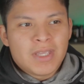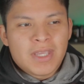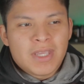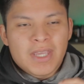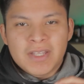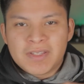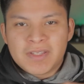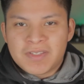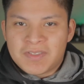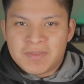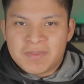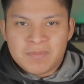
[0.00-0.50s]

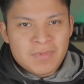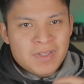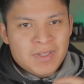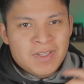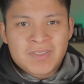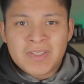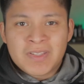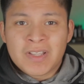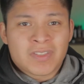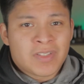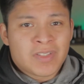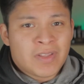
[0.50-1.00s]
It's
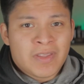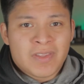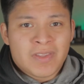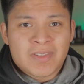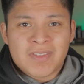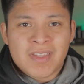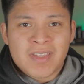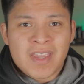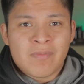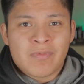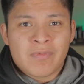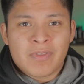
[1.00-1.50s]
essentially the
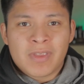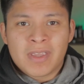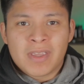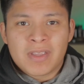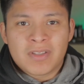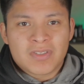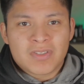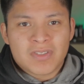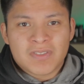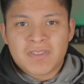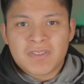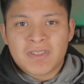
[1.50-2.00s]
same thing,
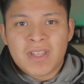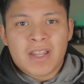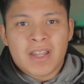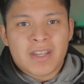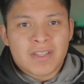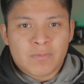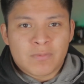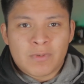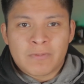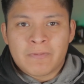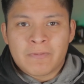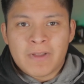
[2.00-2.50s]
just not
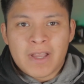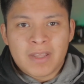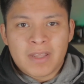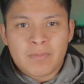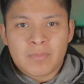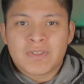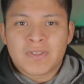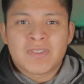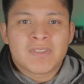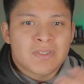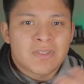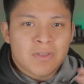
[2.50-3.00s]
as refined,
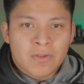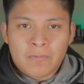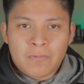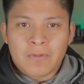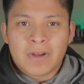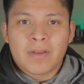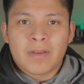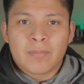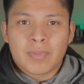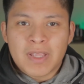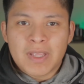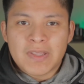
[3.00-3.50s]
but still
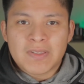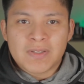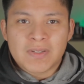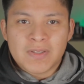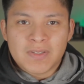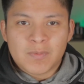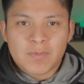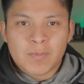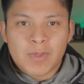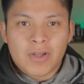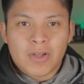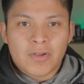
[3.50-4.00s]
very pleasant to
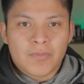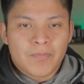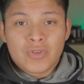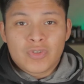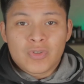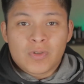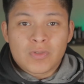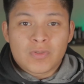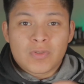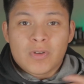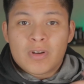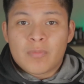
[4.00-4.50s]
smell.
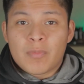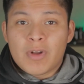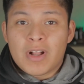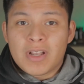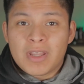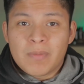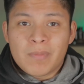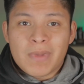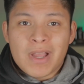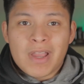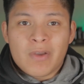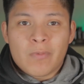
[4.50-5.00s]
Giorgio
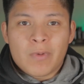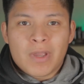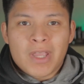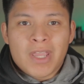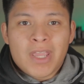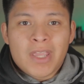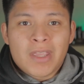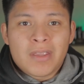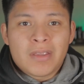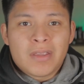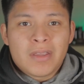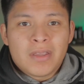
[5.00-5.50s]
Armani My
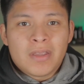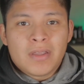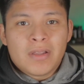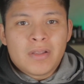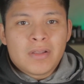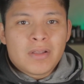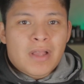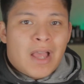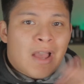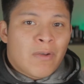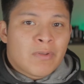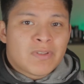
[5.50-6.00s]
Way,
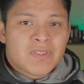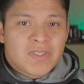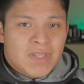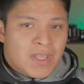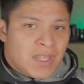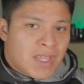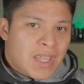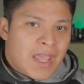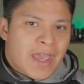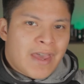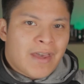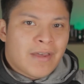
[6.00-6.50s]
I would
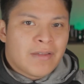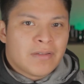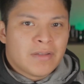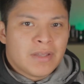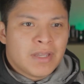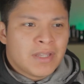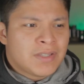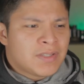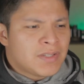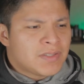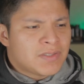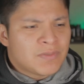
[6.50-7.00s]
say yeah.
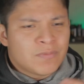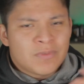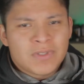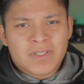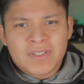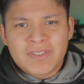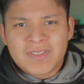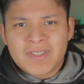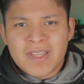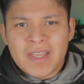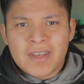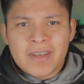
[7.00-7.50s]
It doesn't
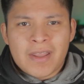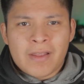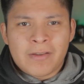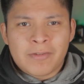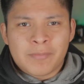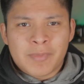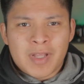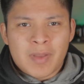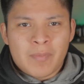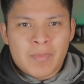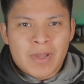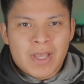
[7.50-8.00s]
really stand out
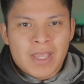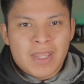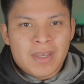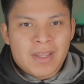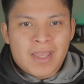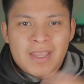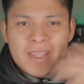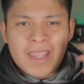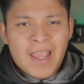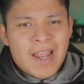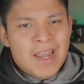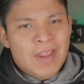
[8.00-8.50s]
in my mind.
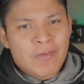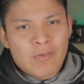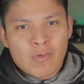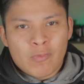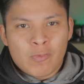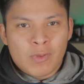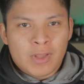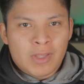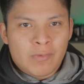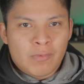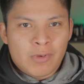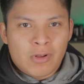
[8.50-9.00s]
I can't even
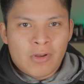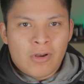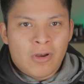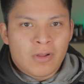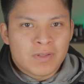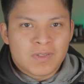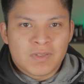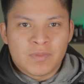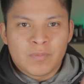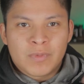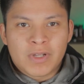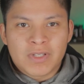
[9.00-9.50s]
really
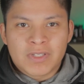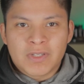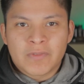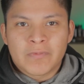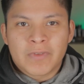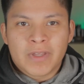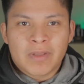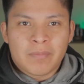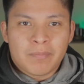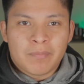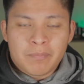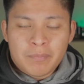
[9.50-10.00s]
recall too much of
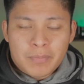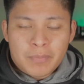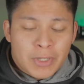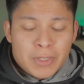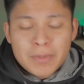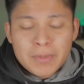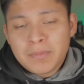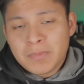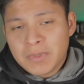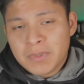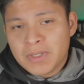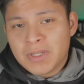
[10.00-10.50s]
it,
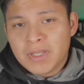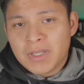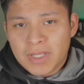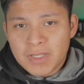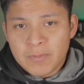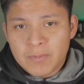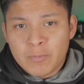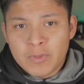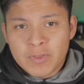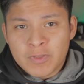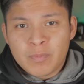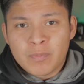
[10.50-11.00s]
but
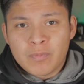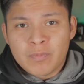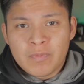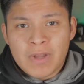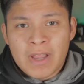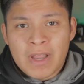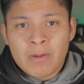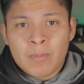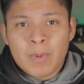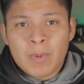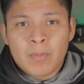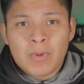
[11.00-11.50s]

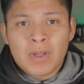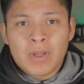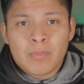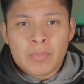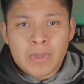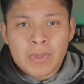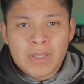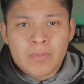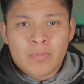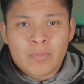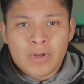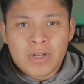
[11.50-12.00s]
I remember it
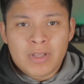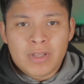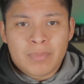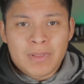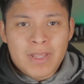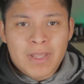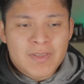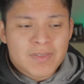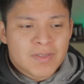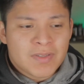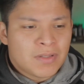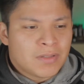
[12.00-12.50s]
being pretty
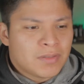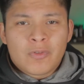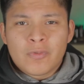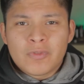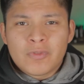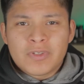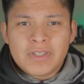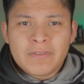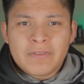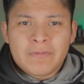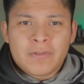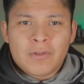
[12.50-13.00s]
pleasant.
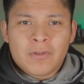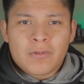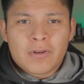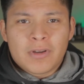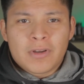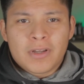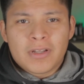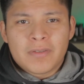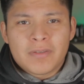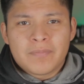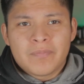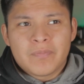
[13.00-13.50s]
Gucci
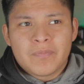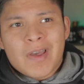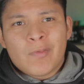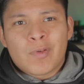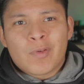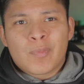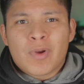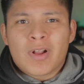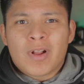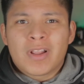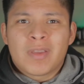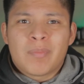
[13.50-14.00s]
Flora, I
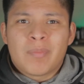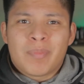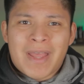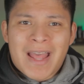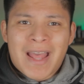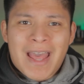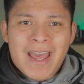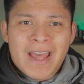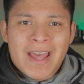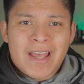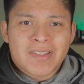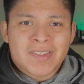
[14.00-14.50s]
would probably
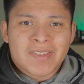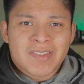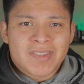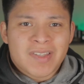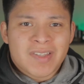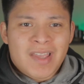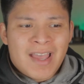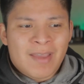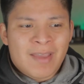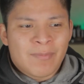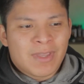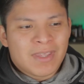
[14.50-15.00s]
pass.
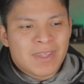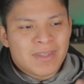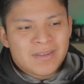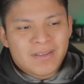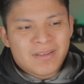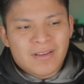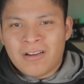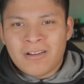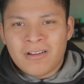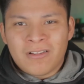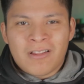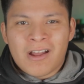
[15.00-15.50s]
I mean,
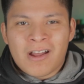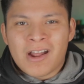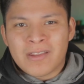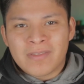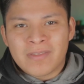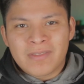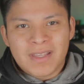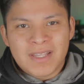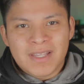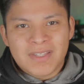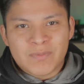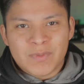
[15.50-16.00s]
a lot of
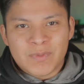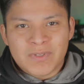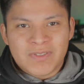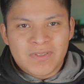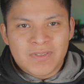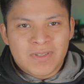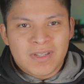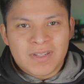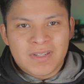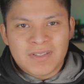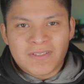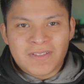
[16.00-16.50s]
these, once
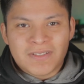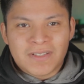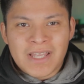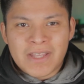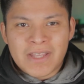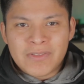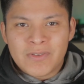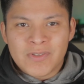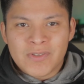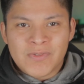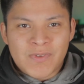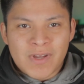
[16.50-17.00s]
you get into
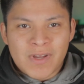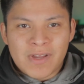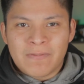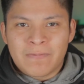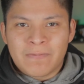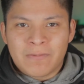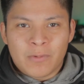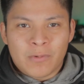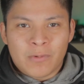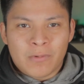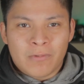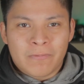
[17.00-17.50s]
like those very
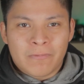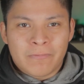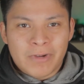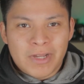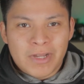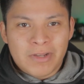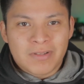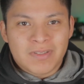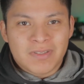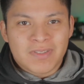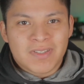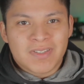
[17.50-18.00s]
floral
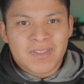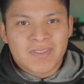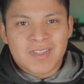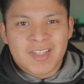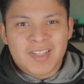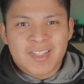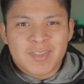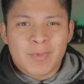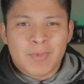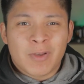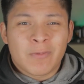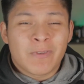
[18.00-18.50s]
fragrances,
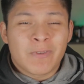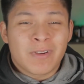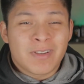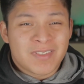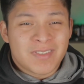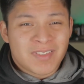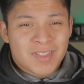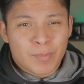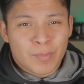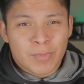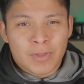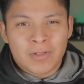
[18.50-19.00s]
they smell very
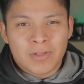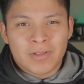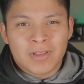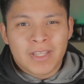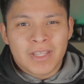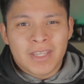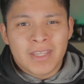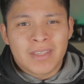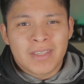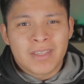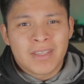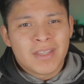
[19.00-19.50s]

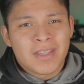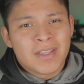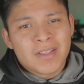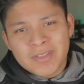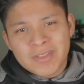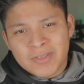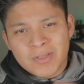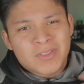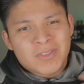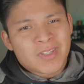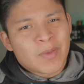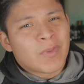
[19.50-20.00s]
similarly,
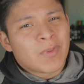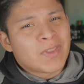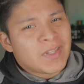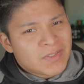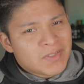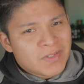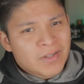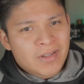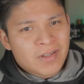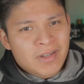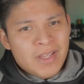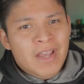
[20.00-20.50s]
so some of these
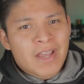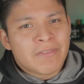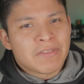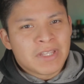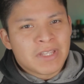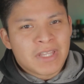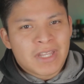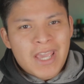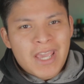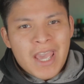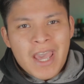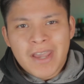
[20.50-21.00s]
are gonna have to
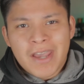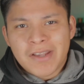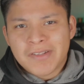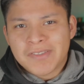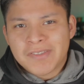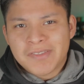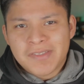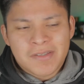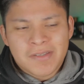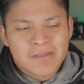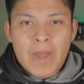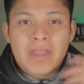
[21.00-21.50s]
get
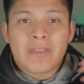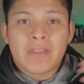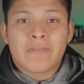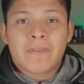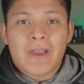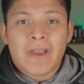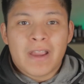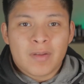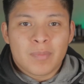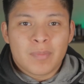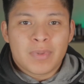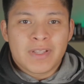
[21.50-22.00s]
axed. By the
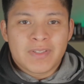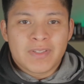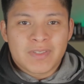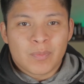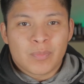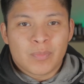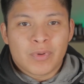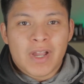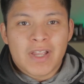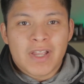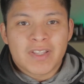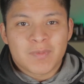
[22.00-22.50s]
Fireplace
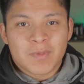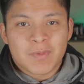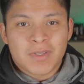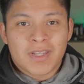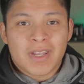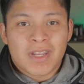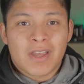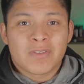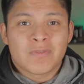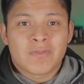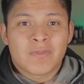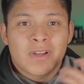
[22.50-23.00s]
surprised me
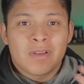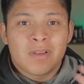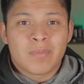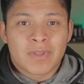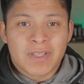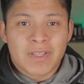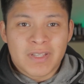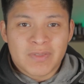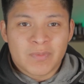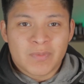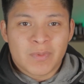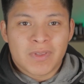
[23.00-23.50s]
and I was very
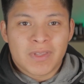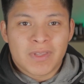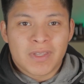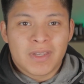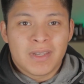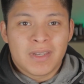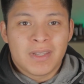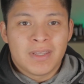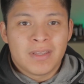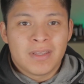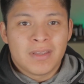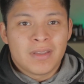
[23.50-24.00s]
pleased with
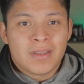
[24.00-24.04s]
it.